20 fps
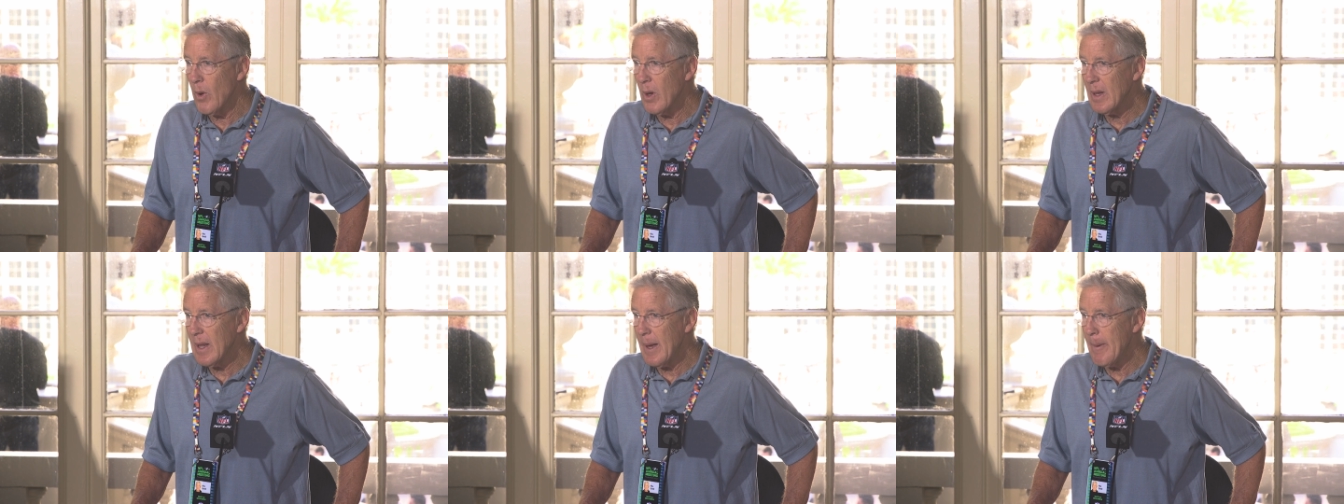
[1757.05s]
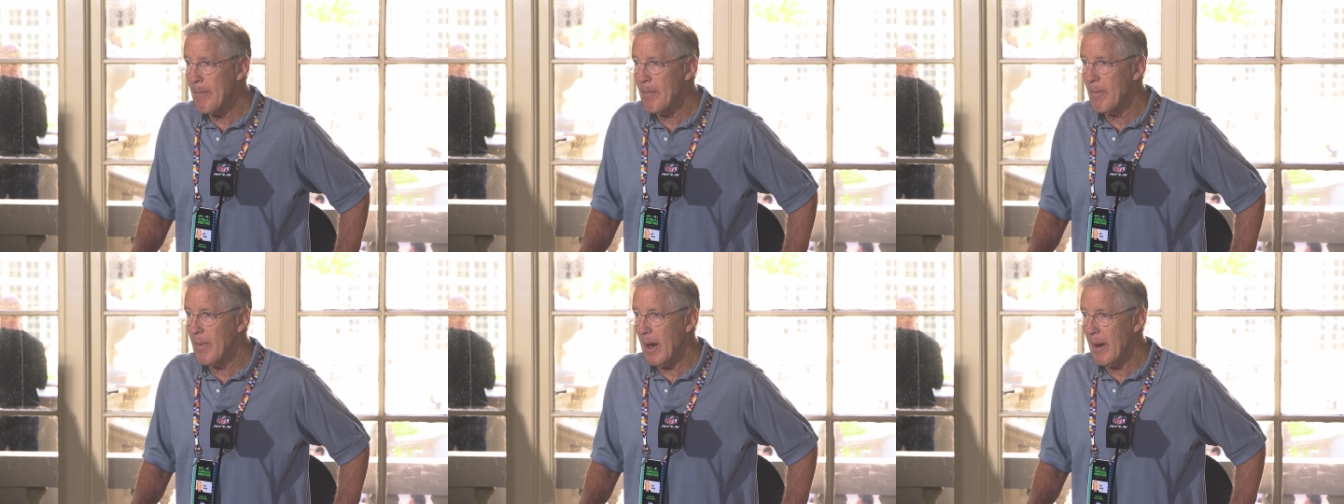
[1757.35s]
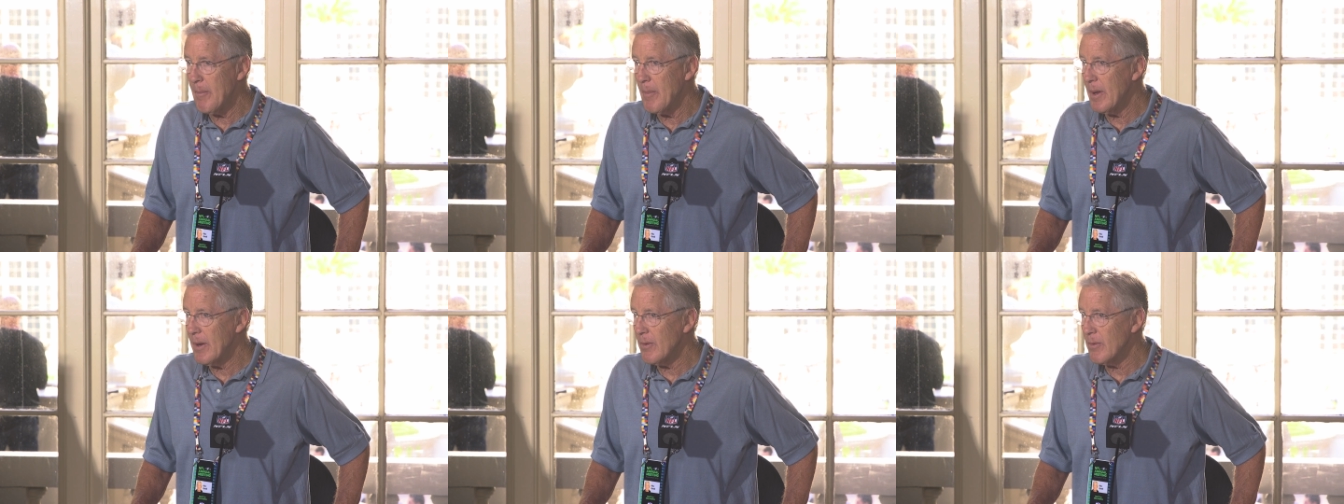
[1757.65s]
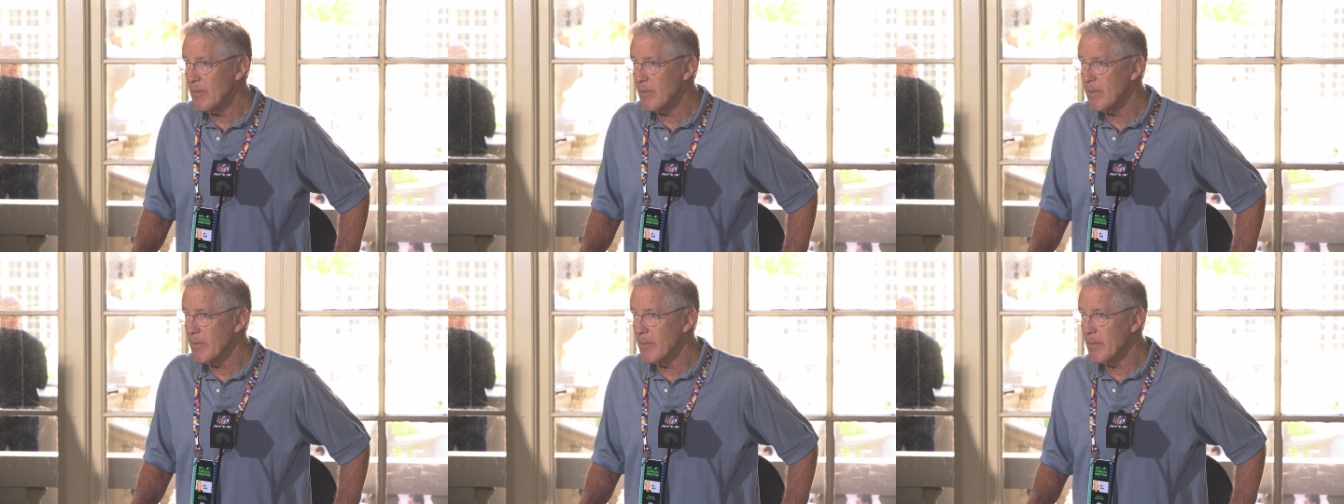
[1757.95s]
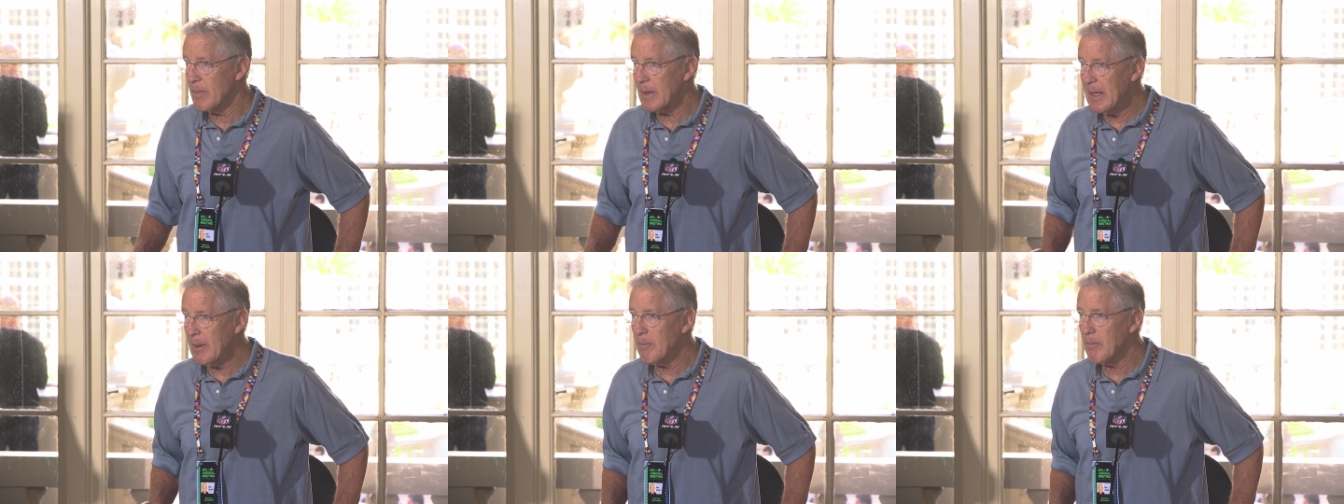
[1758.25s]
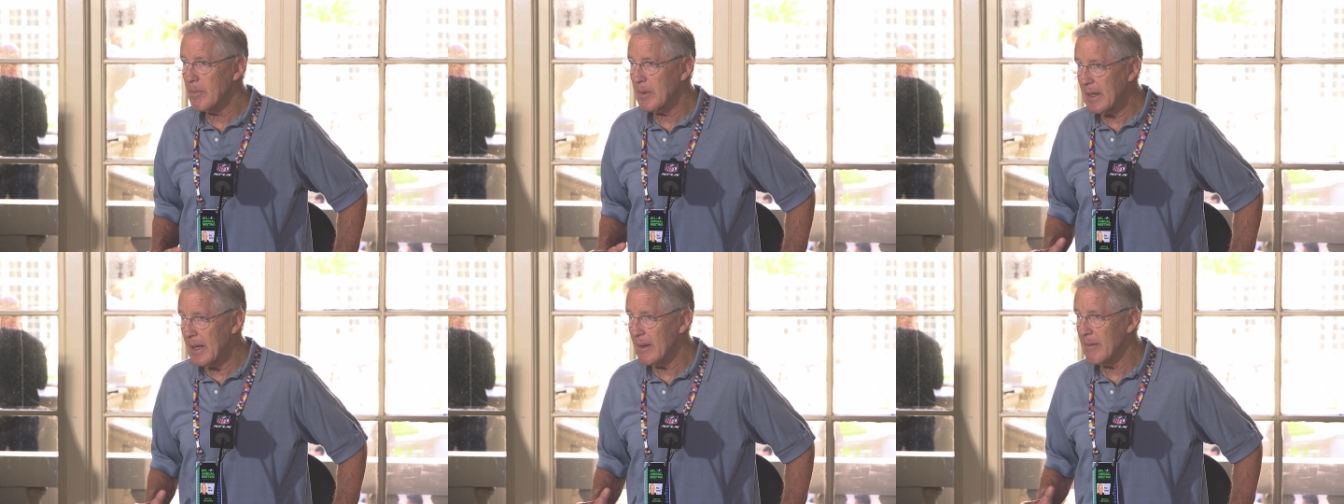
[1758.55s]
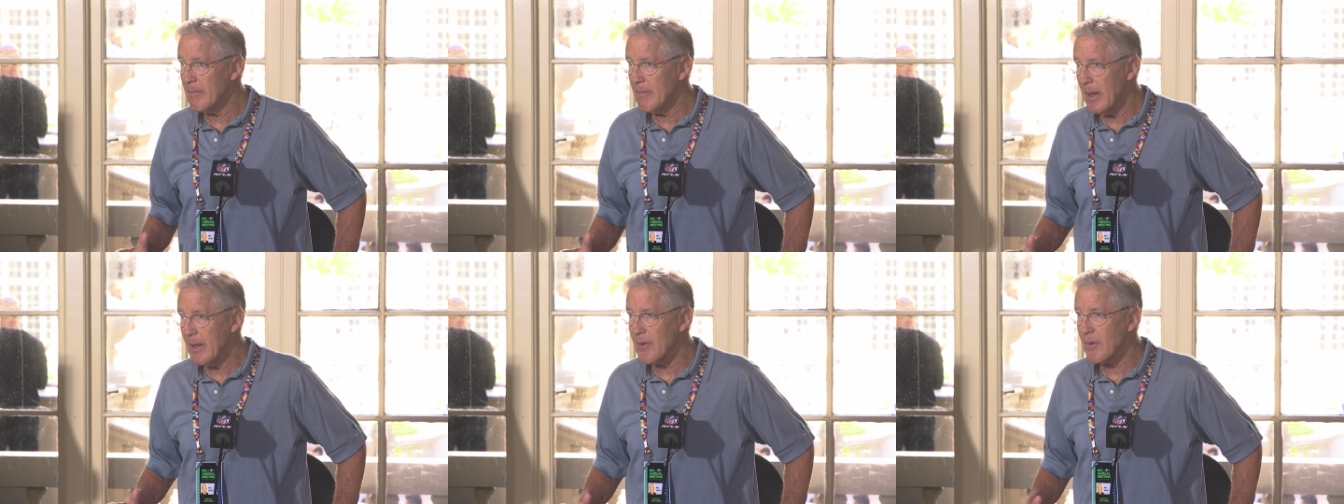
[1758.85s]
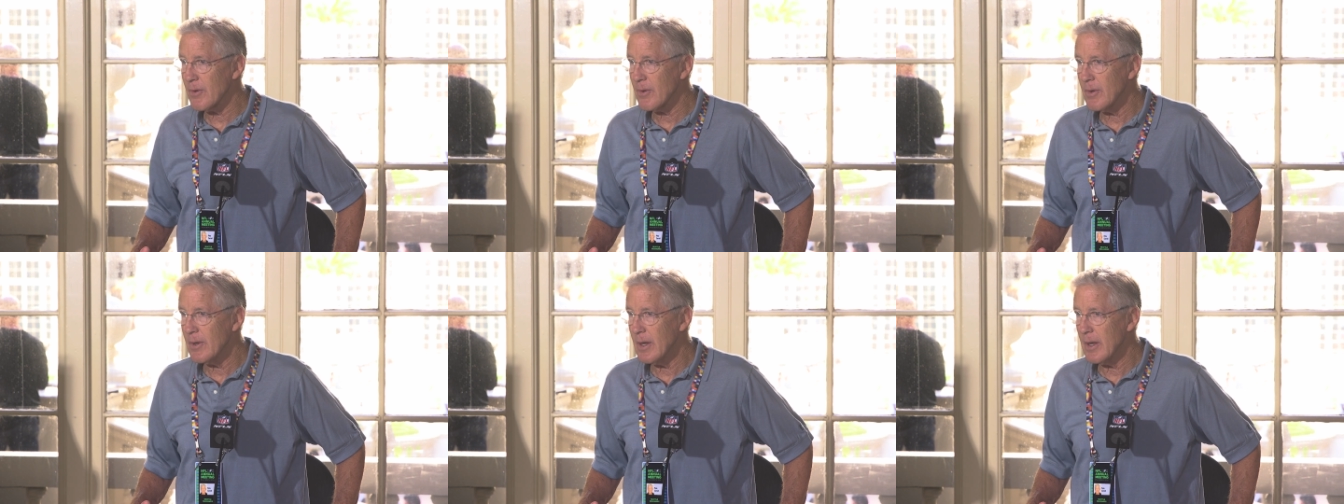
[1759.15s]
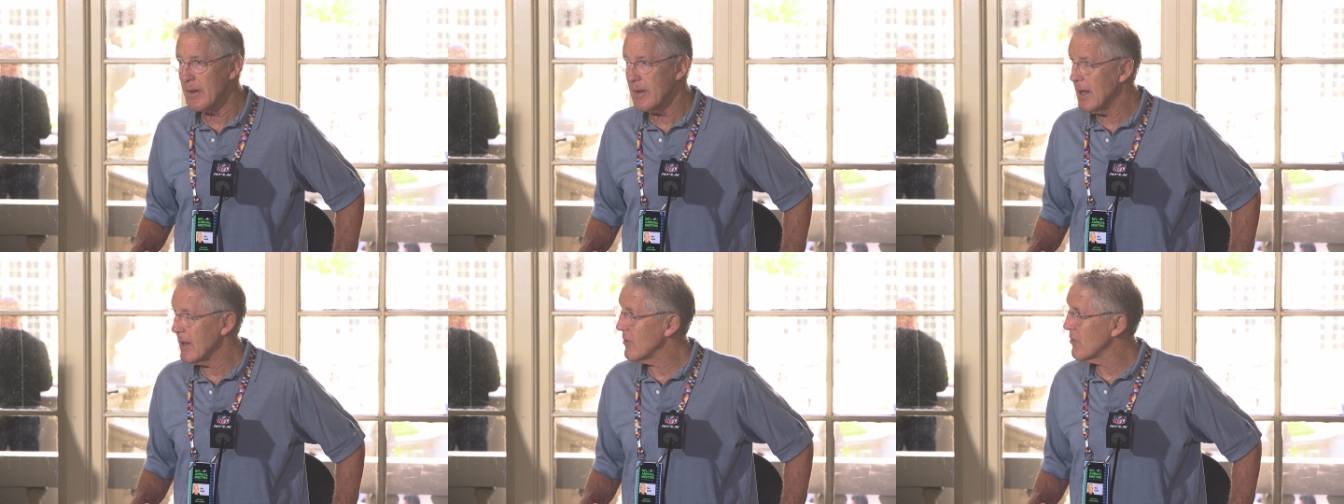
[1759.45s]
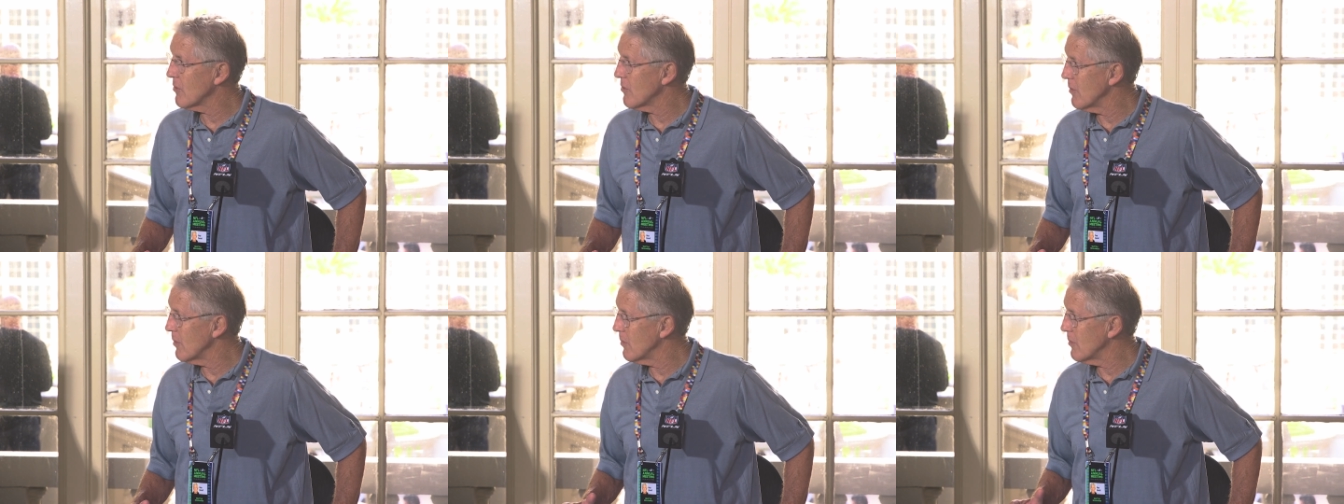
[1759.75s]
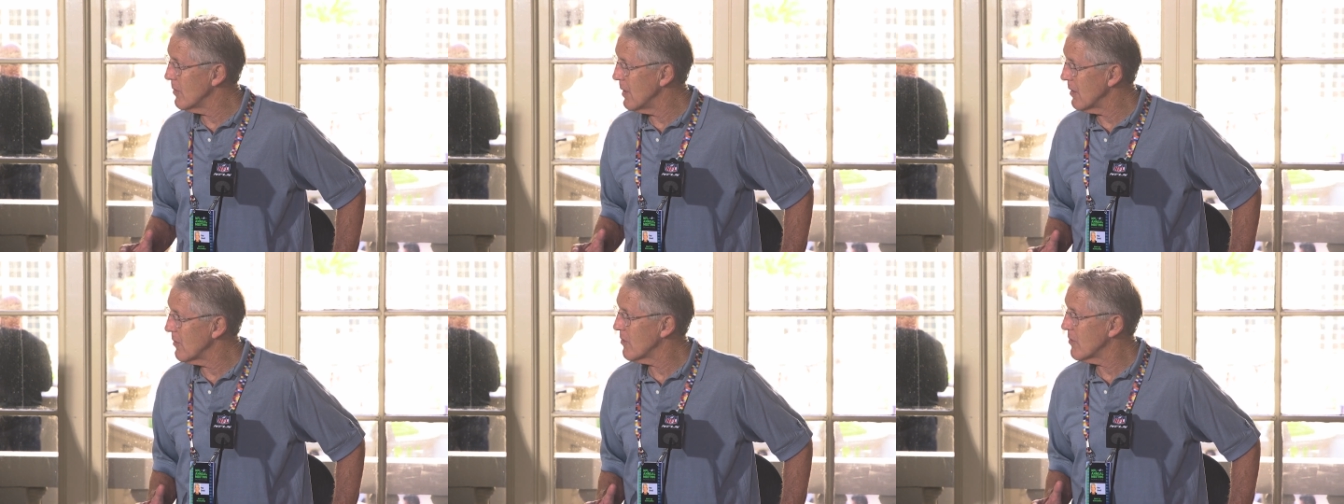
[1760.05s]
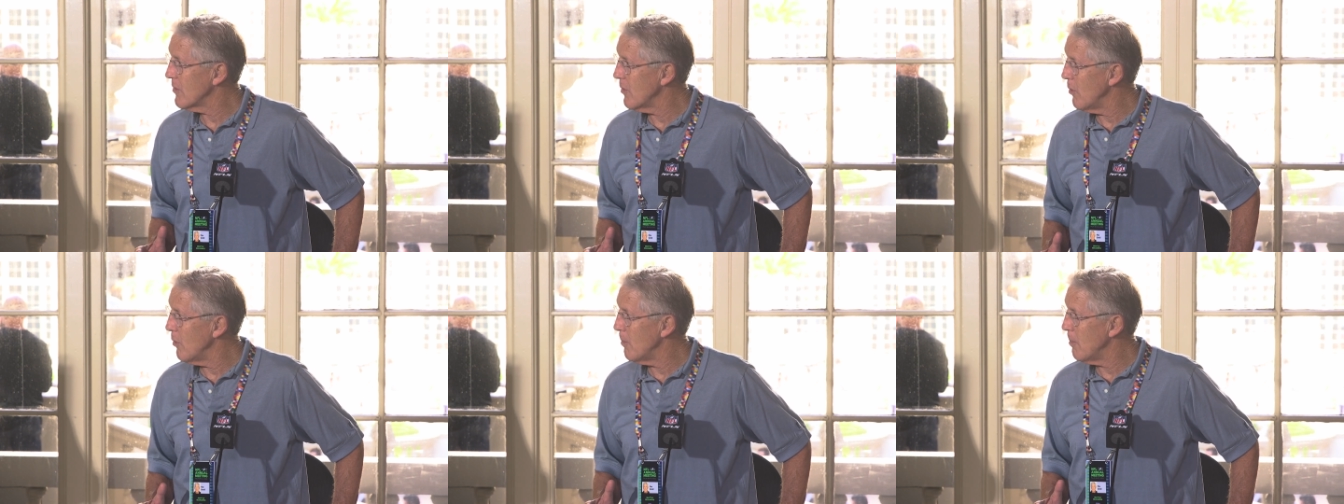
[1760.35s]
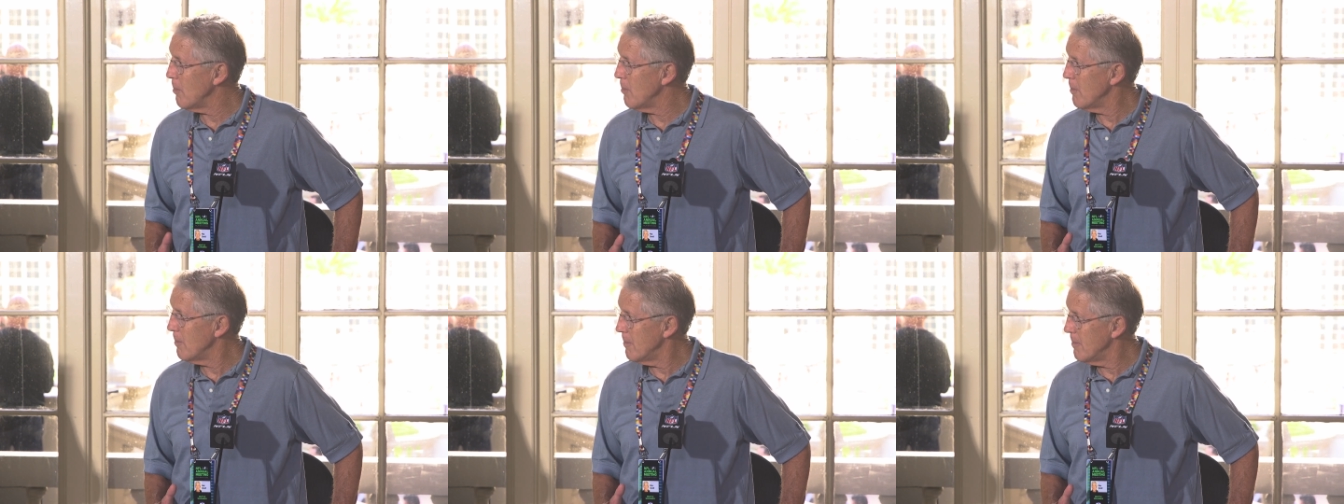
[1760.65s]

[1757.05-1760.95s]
Well, I, I better keep getting better. And uh, that's, uh, that's the whole